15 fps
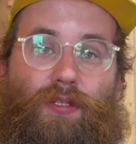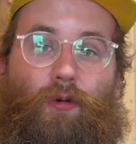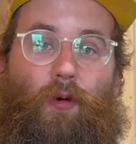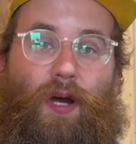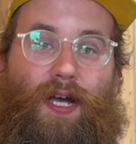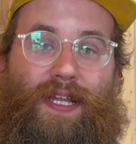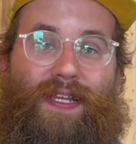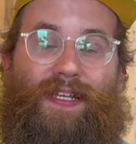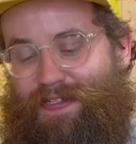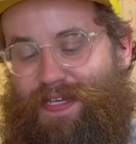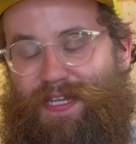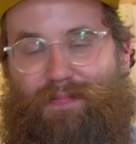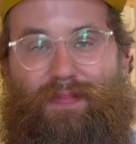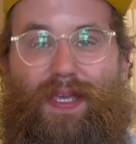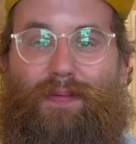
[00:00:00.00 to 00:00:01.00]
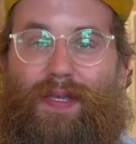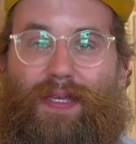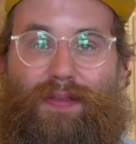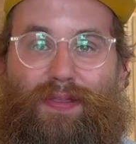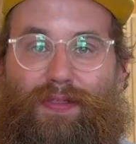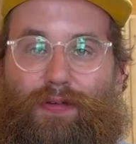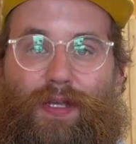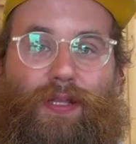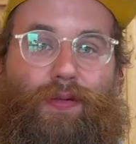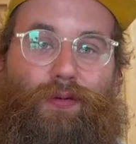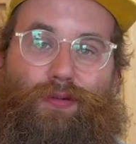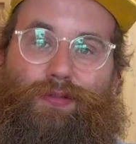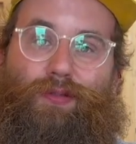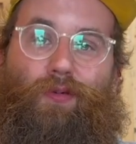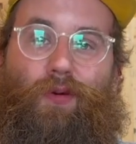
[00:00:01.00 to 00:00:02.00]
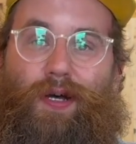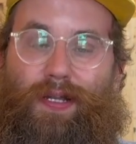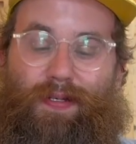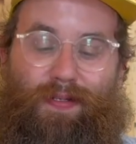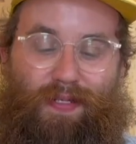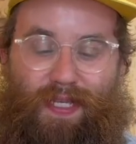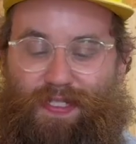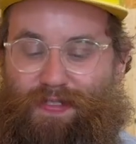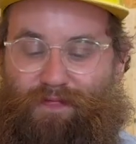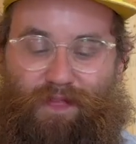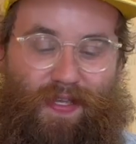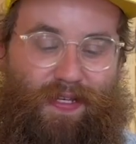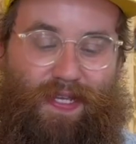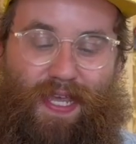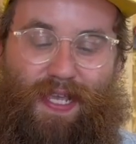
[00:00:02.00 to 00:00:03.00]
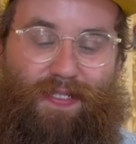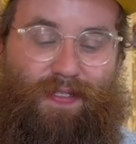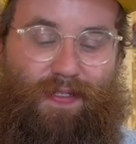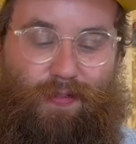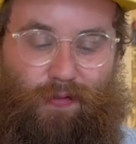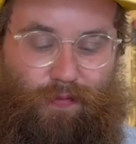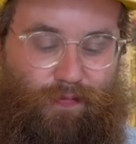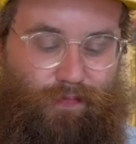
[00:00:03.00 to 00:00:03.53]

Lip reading: in one, heck, maybe 3 tools in one. It's a fantastic tool.